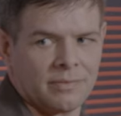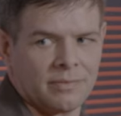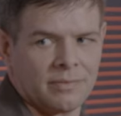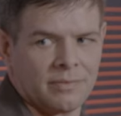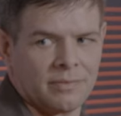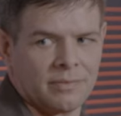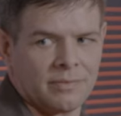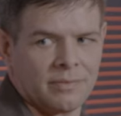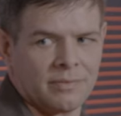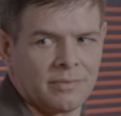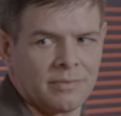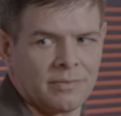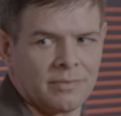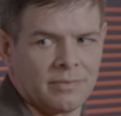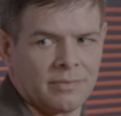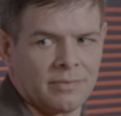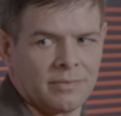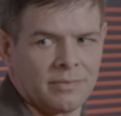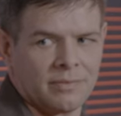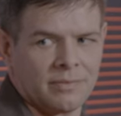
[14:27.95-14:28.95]

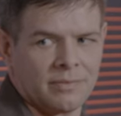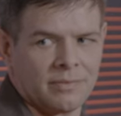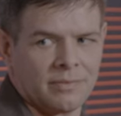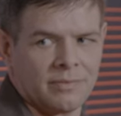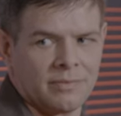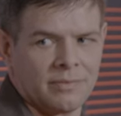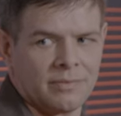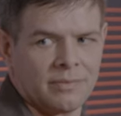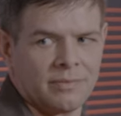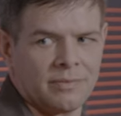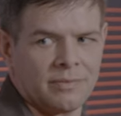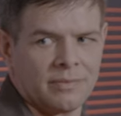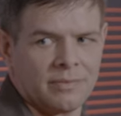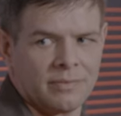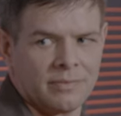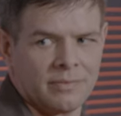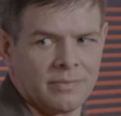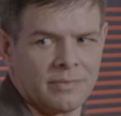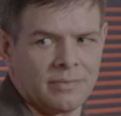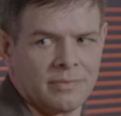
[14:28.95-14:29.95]

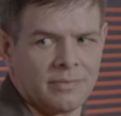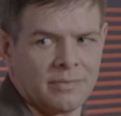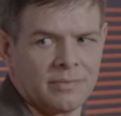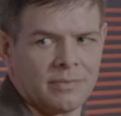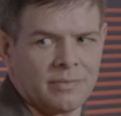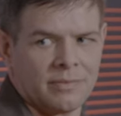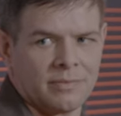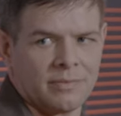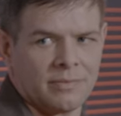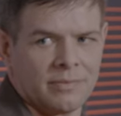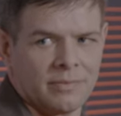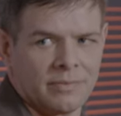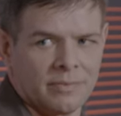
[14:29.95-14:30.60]
(silent)